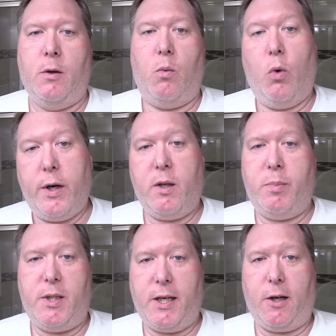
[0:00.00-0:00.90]
One in
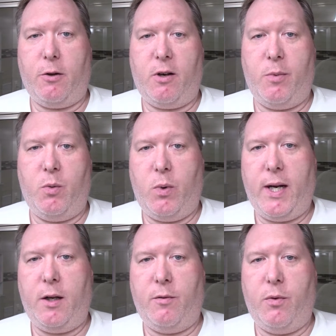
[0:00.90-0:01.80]
particular I've been
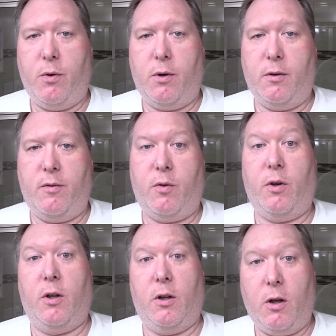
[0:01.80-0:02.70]
waiting for
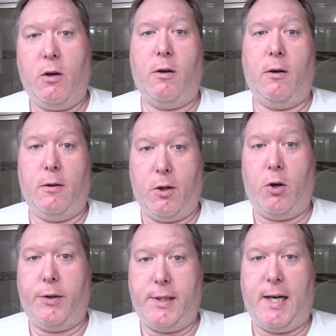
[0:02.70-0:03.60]
a long,
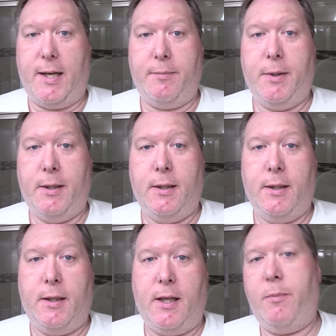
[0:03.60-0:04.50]
long time,
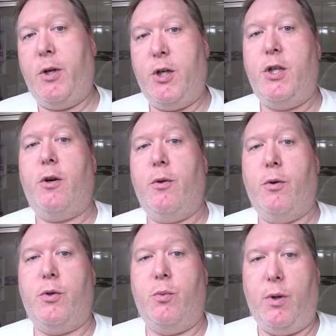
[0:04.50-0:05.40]
and I'm going to share
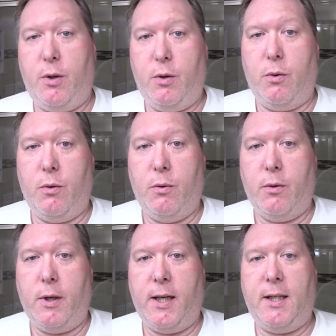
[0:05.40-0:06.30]
those with you
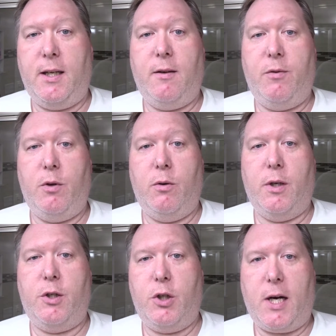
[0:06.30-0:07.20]
and give
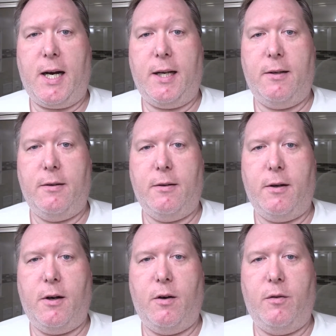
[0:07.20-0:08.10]
you a shot
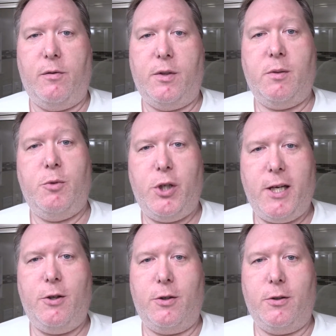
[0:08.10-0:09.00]
of some
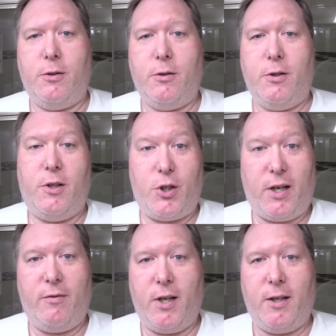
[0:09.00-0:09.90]
changes to the
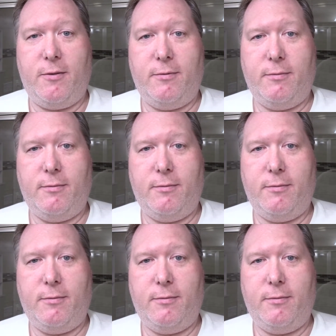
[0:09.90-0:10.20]
shave den.